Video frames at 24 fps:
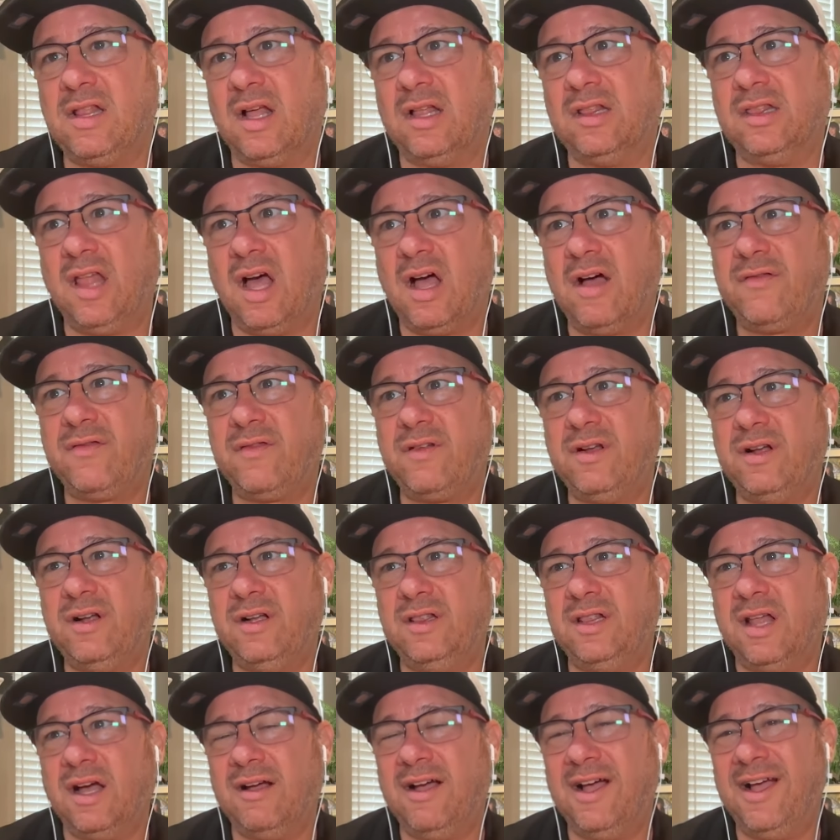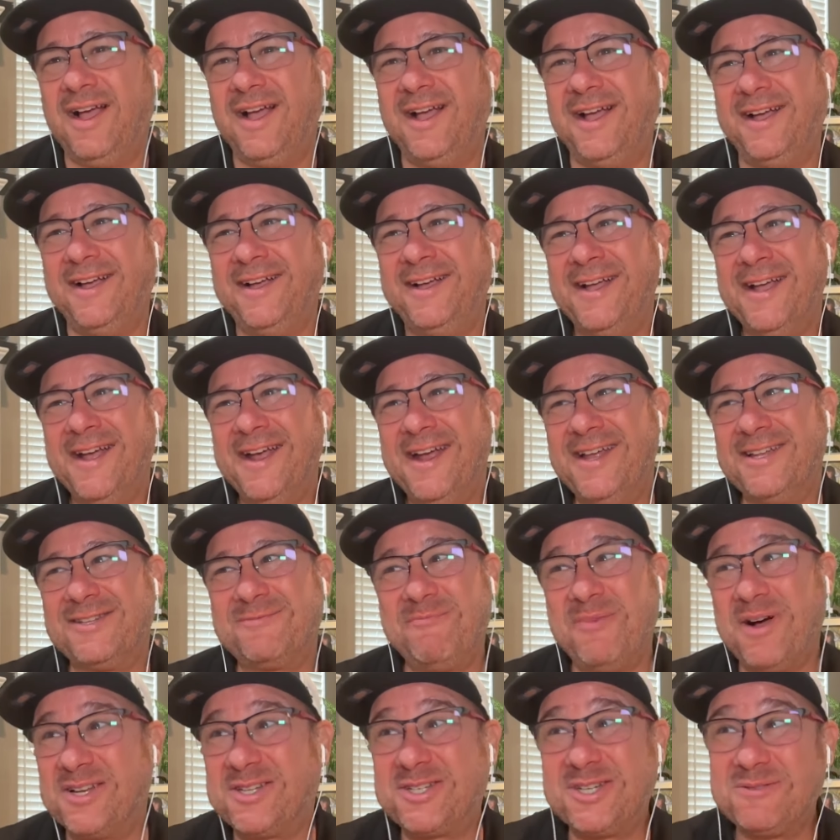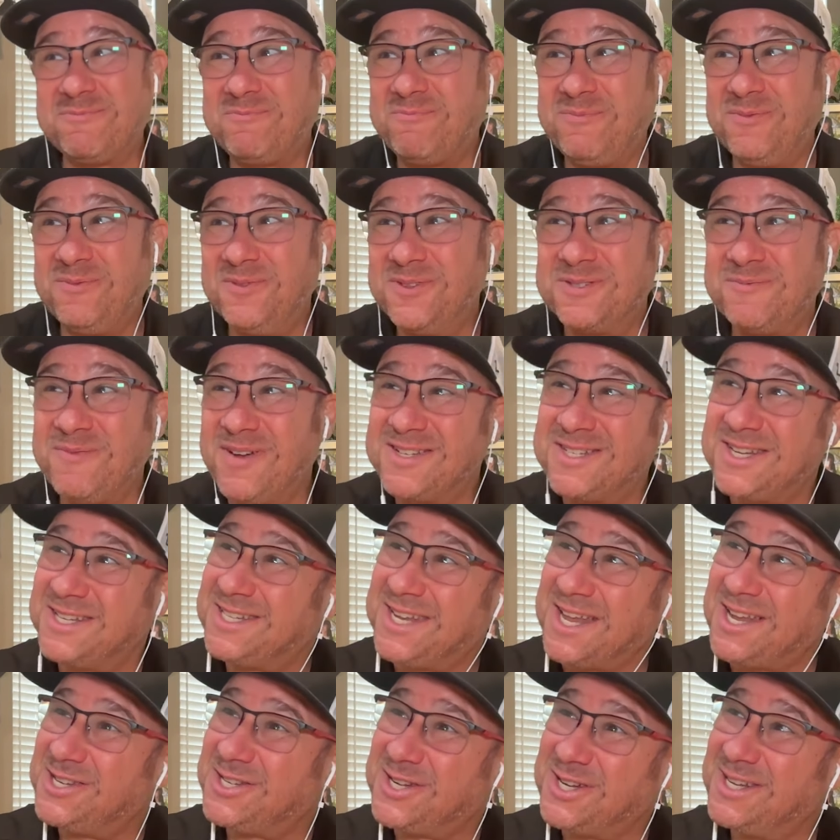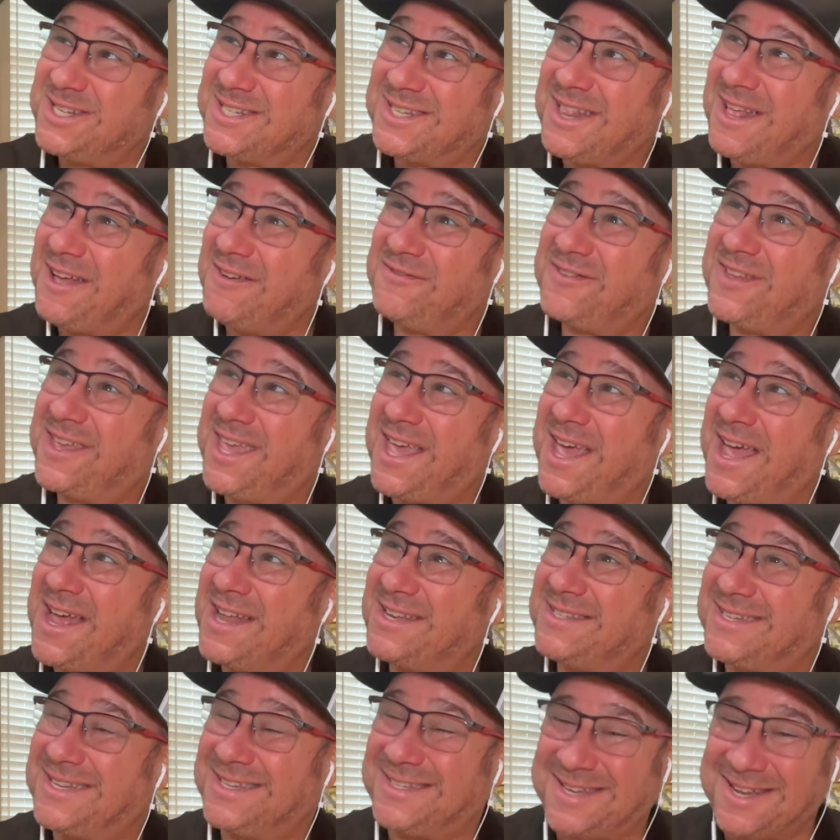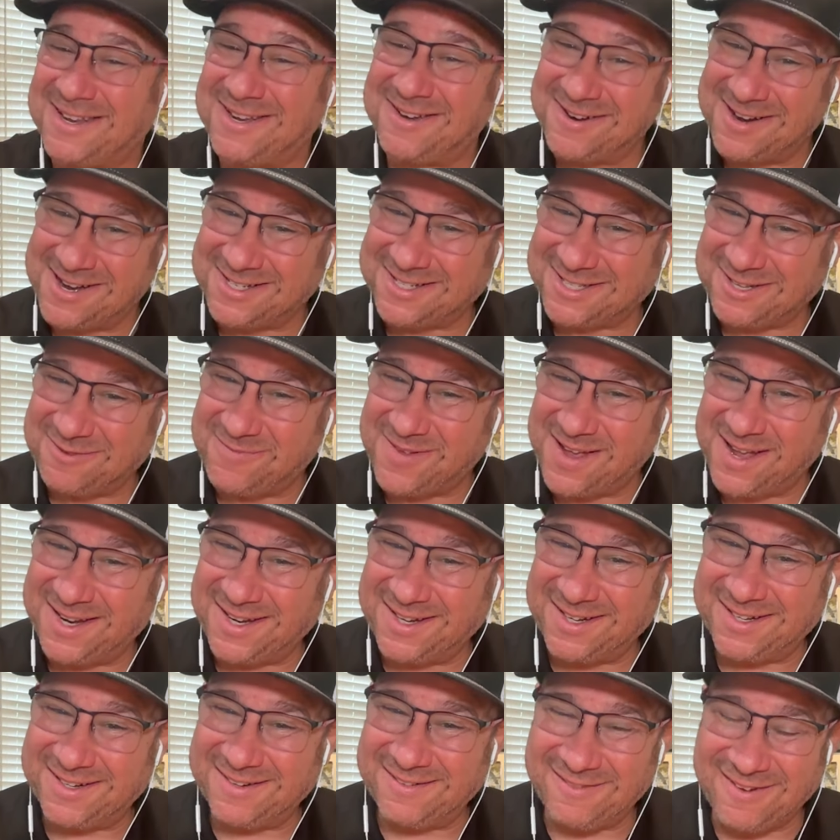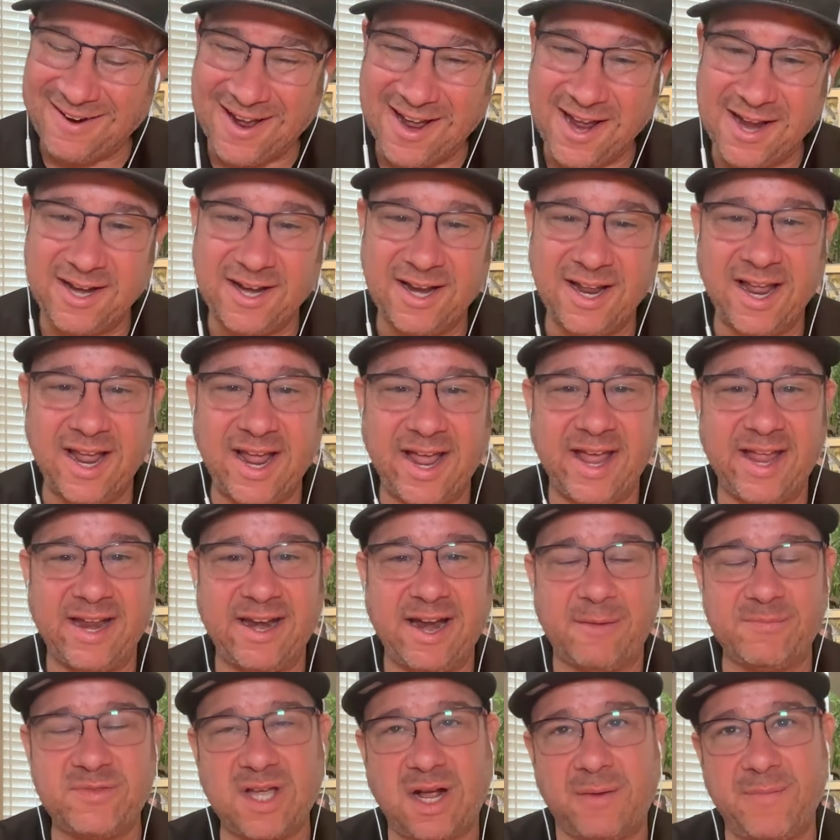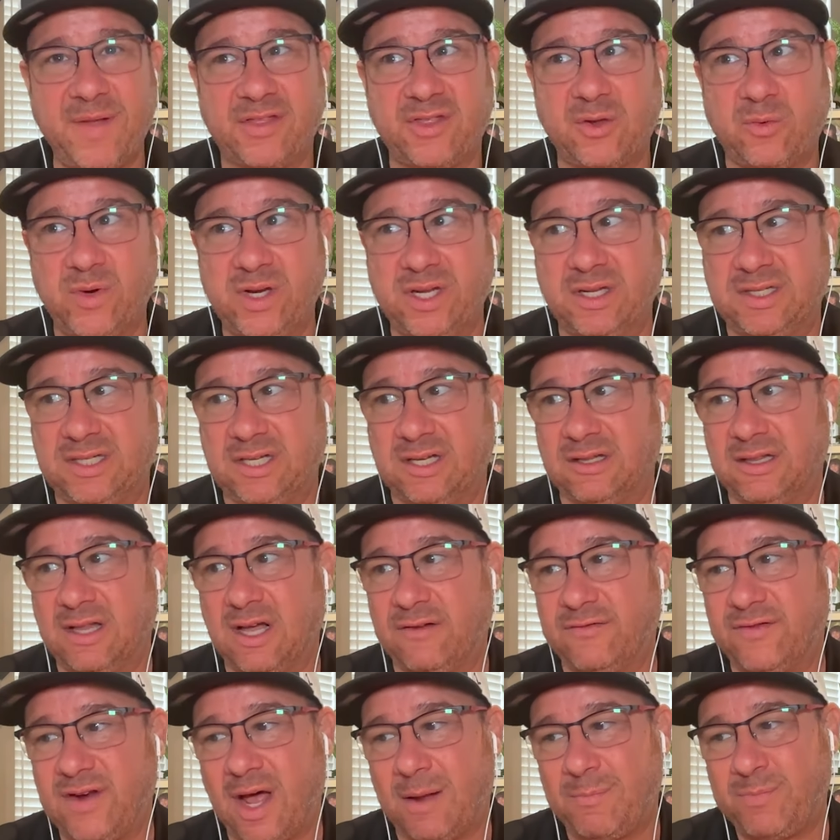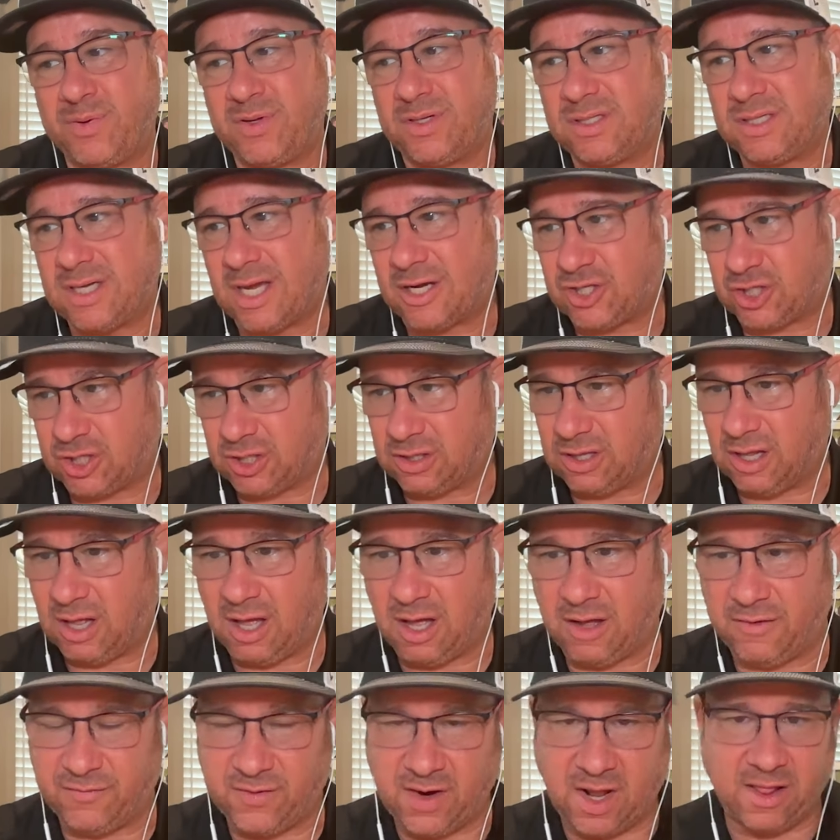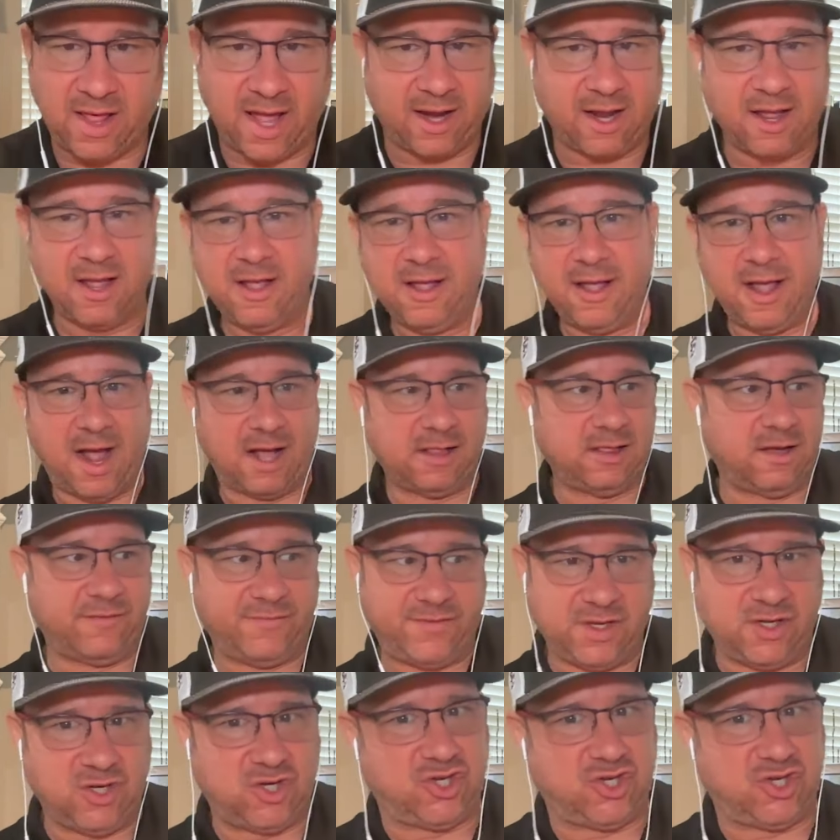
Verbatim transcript: love as much attention as love gets, it's underestimated, right? And I'm talking about the real deal love, not possession love, not like I love these